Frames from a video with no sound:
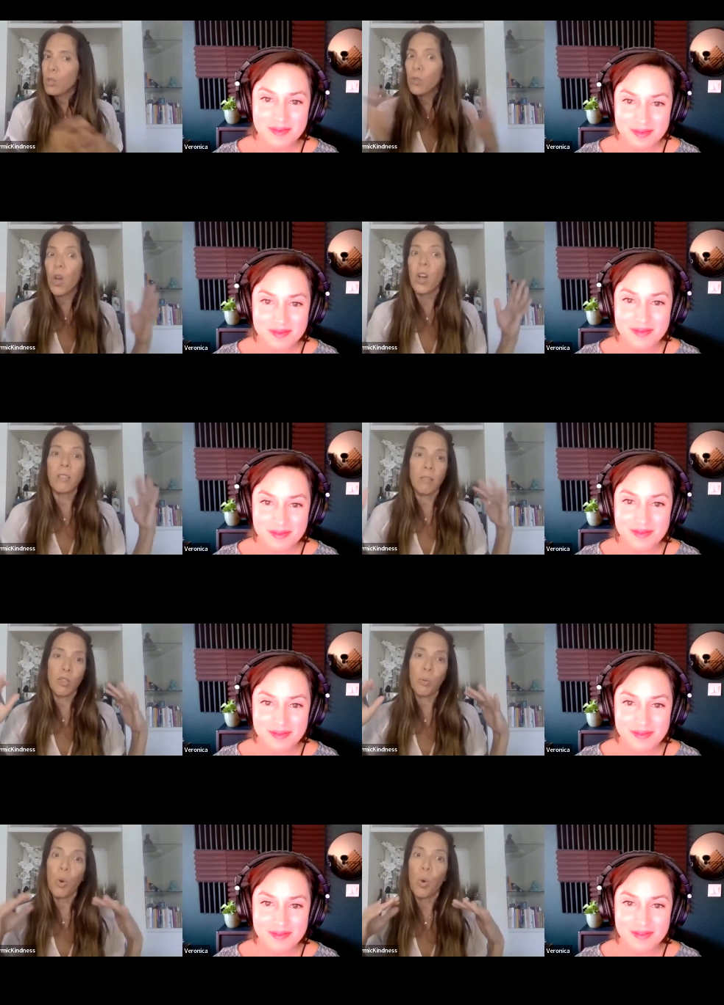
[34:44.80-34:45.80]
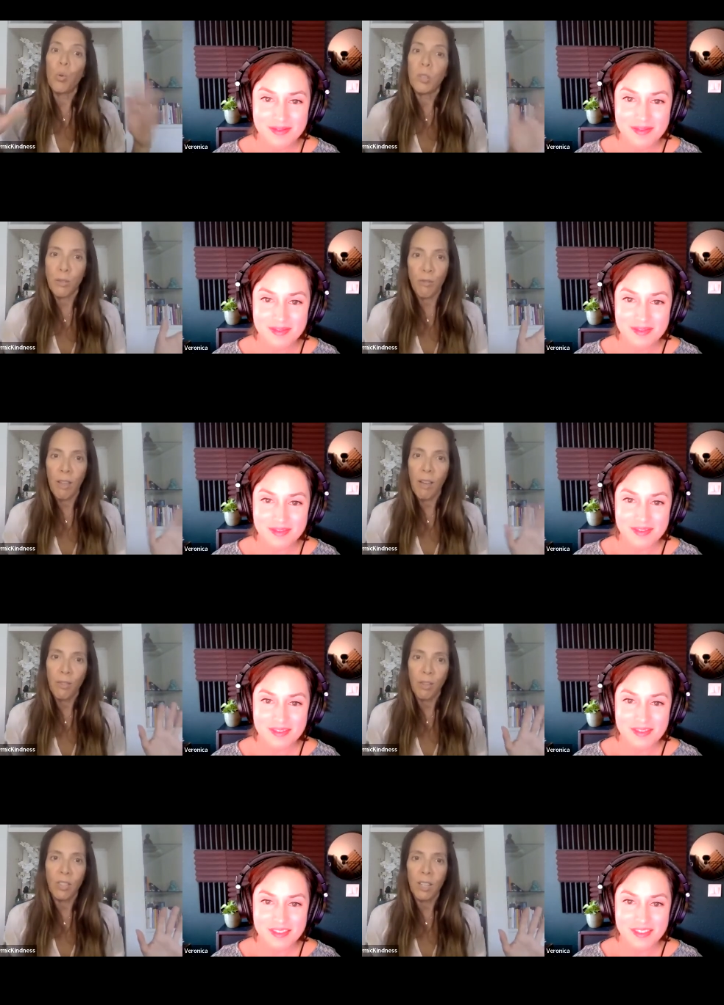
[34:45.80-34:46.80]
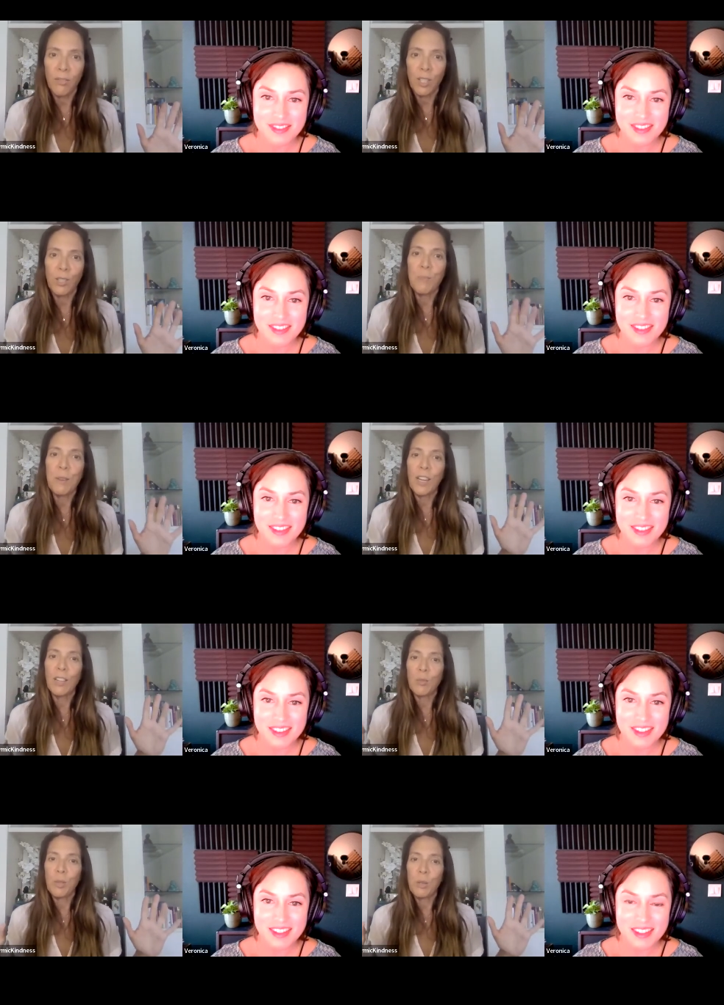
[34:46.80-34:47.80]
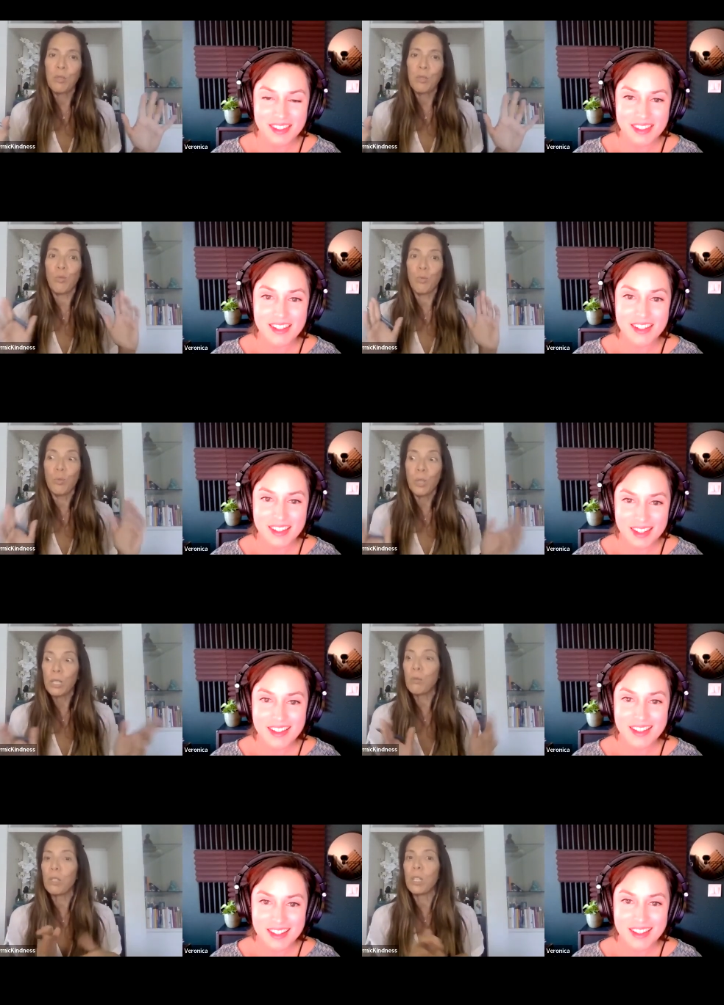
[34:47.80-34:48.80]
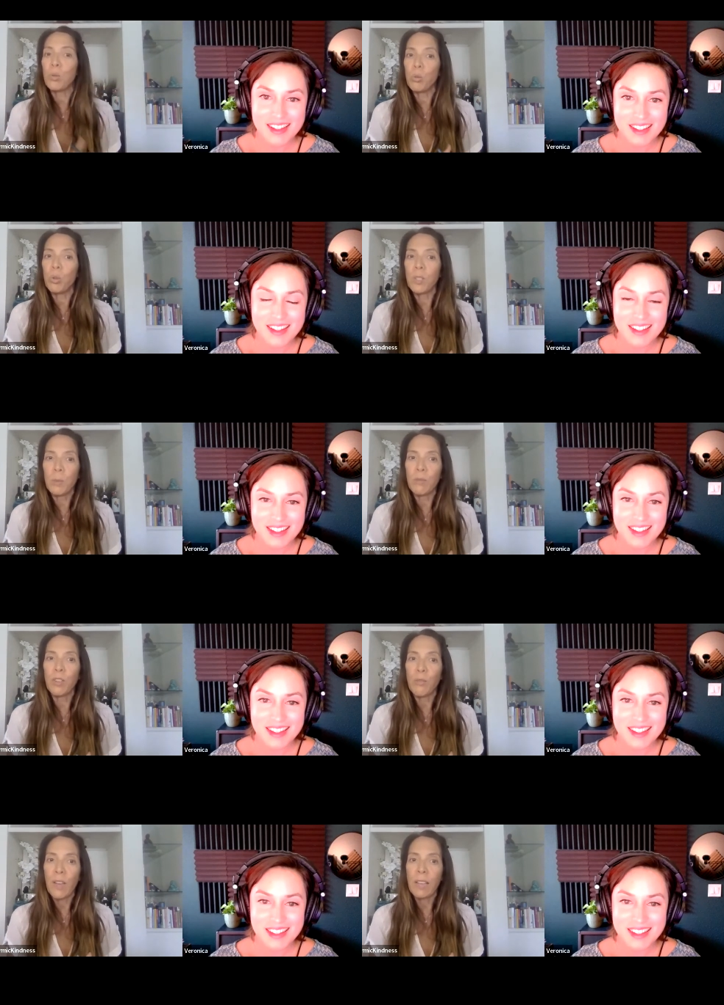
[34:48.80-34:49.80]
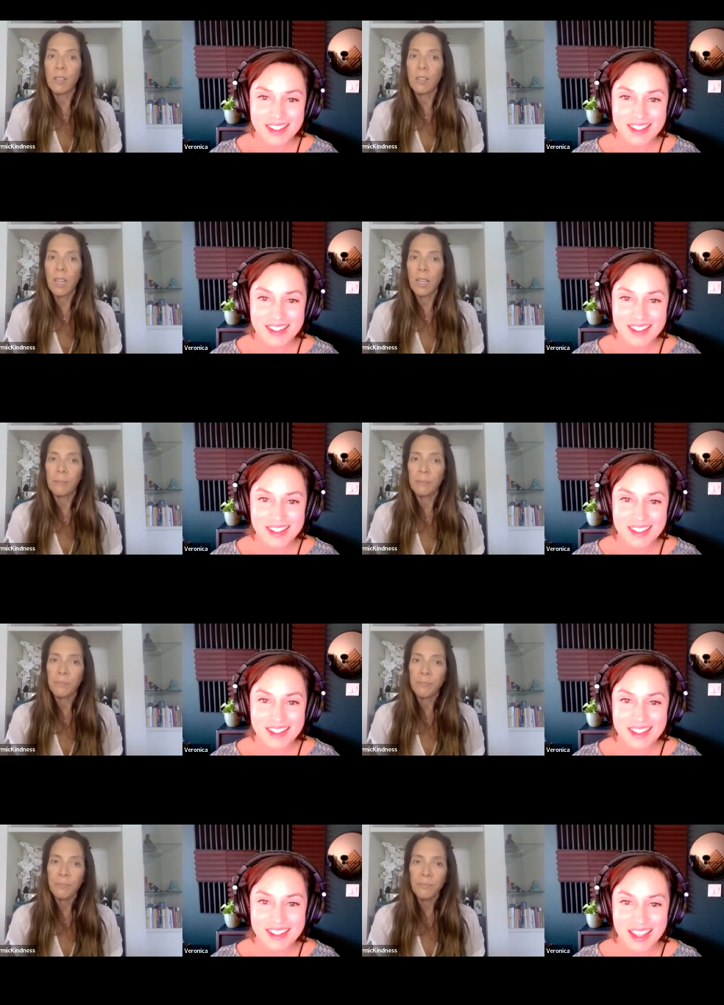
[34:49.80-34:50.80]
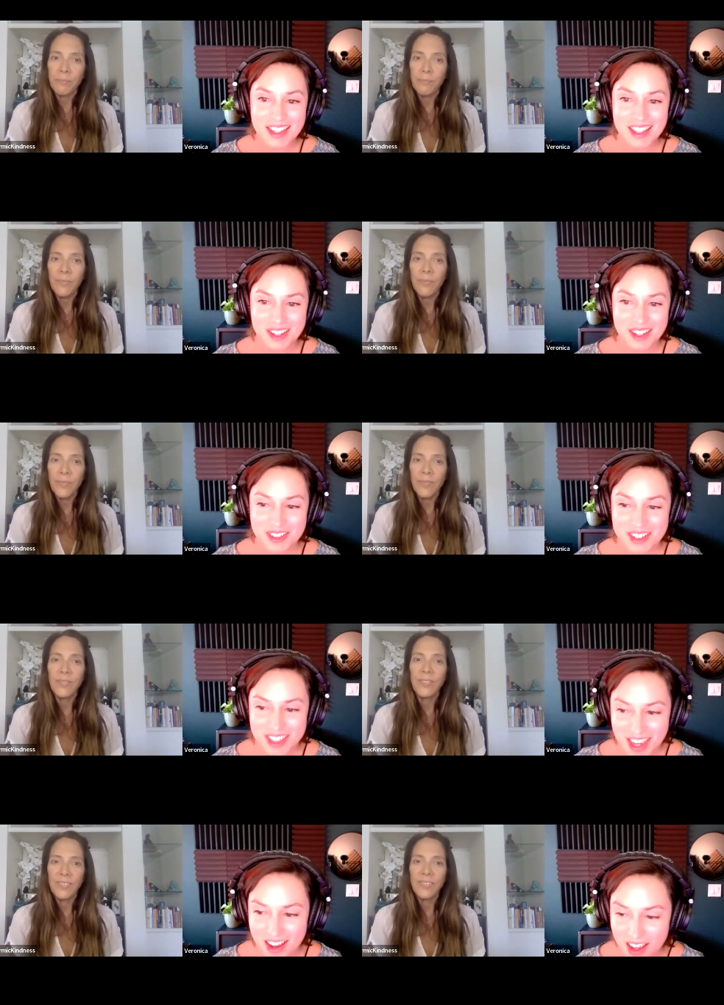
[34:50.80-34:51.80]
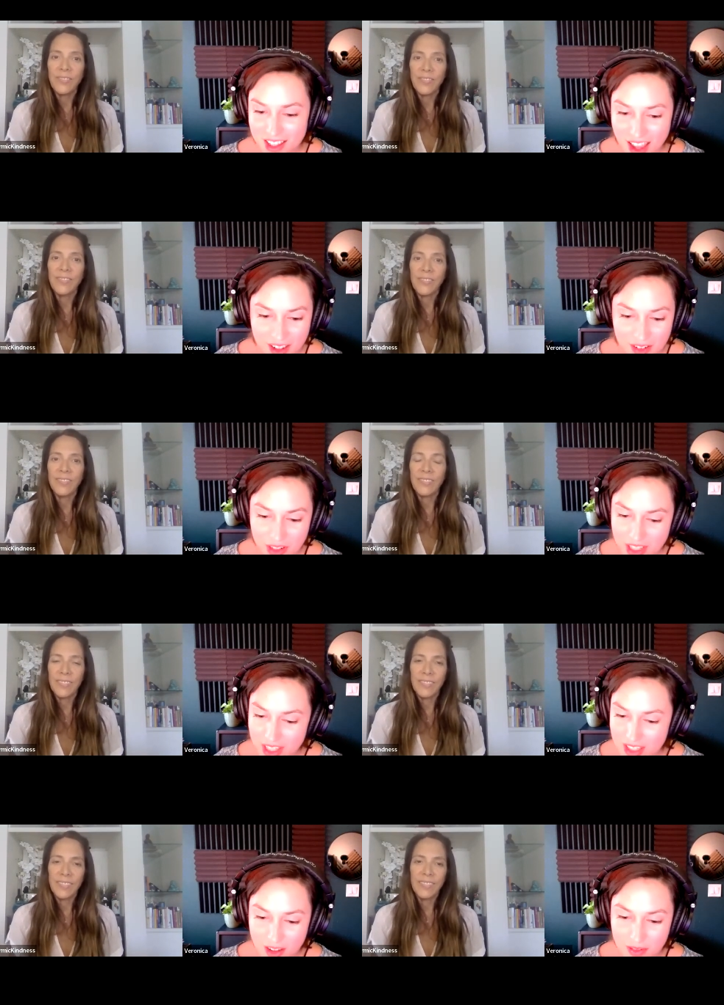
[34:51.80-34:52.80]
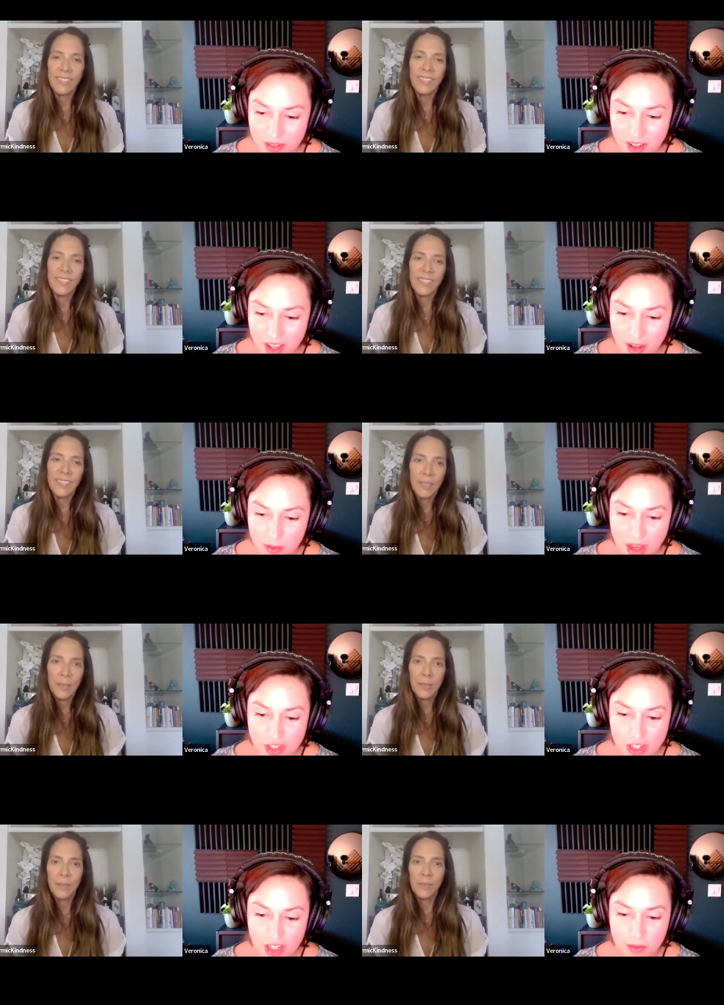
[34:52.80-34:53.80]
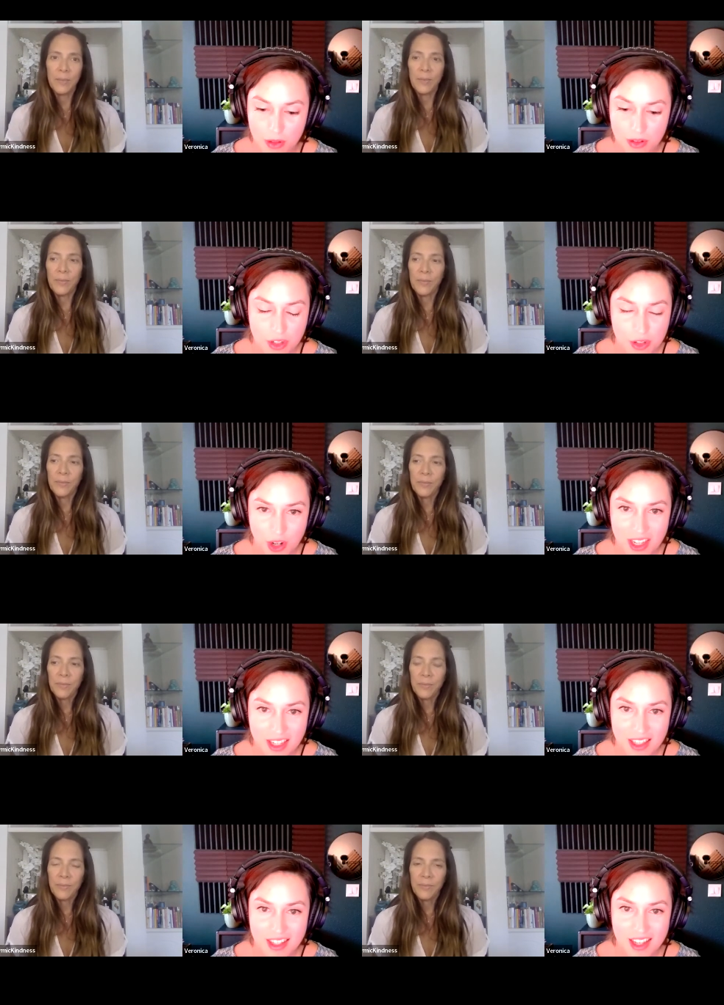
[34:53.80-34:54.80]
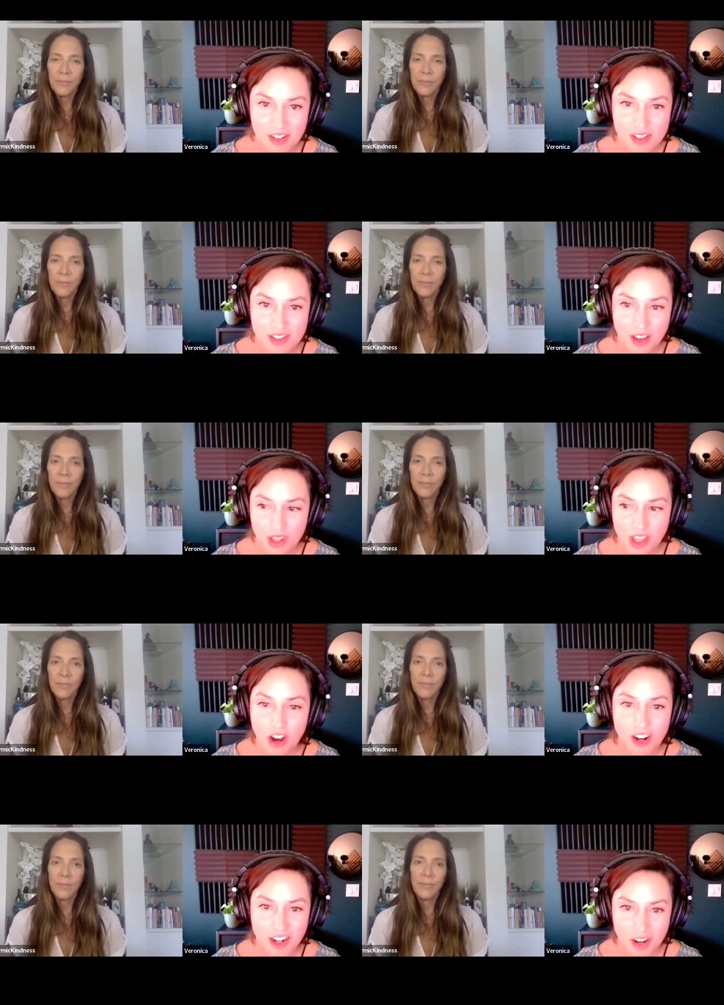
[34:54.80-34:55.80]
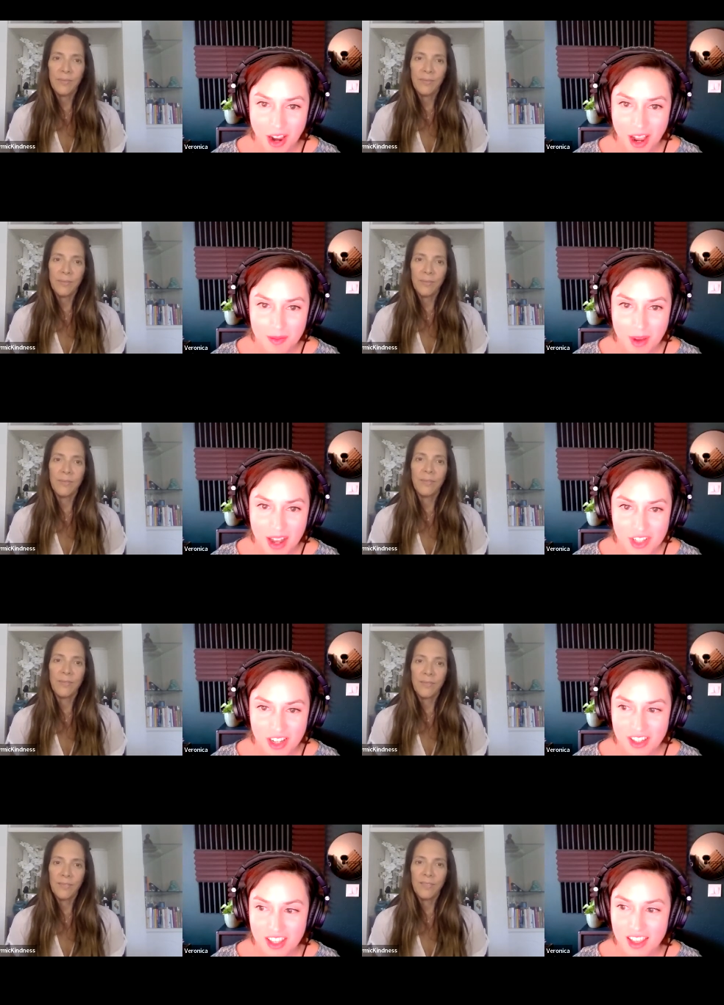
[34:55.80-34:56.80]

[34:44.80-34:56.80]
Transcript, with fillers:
Speaker 1: you've gone to a whole nother level of experience with it which is really really cool it's been very fascinating
Speaker 2: thank you yeah i, I really love uh, matcha both to drink and then also the art around matcha the